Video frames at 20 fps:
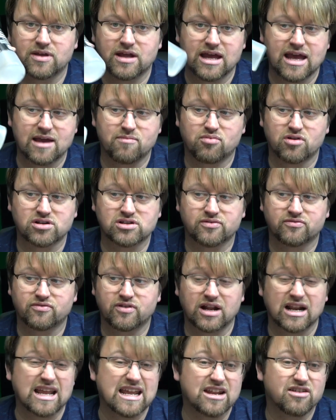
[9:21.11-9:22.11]
Airbrush
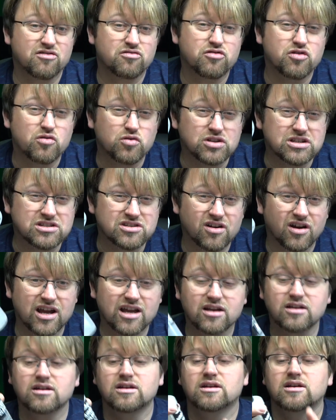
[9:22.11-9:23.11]
Cleaner if you desire.